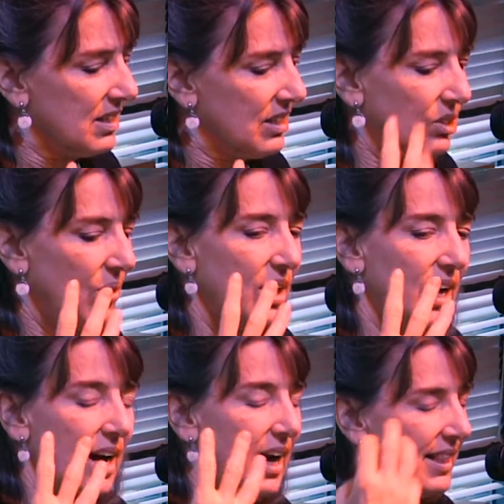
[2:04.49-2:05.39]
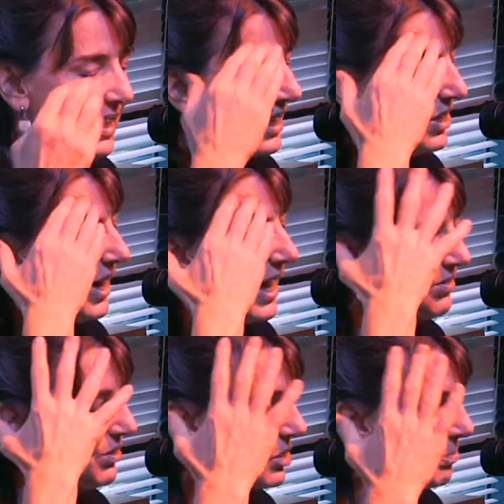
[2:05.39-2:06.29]
So I think, you know, I have
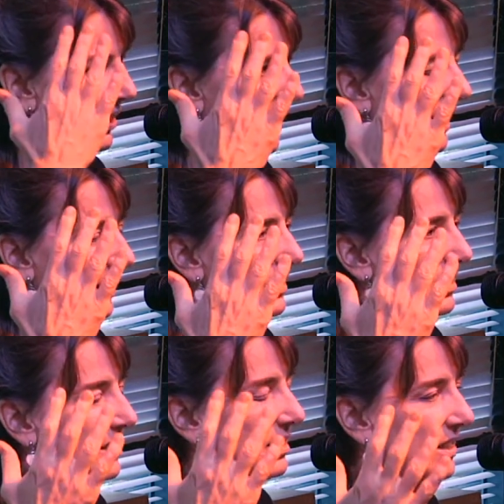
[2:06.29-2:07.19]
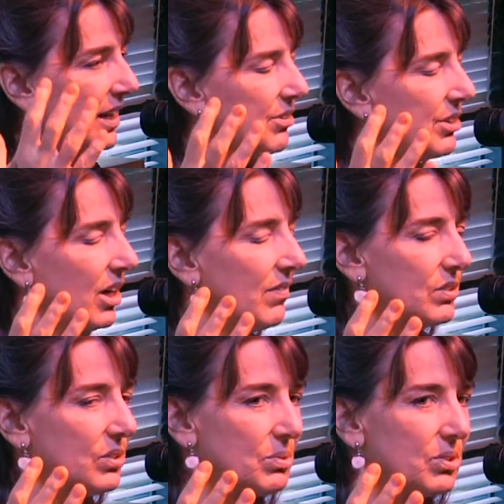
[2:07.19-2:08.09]
to explain to this integrity
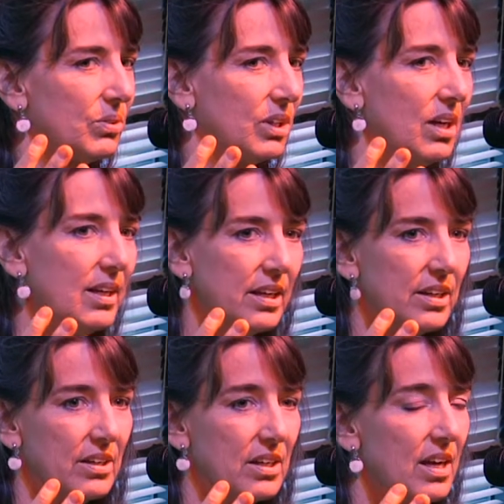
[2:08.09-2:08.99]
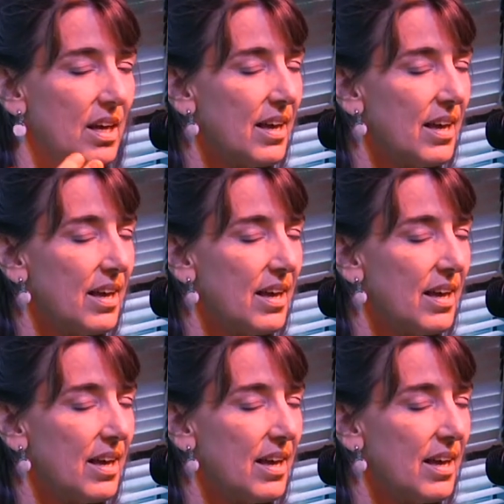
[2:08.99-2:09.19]
officer what's going on here.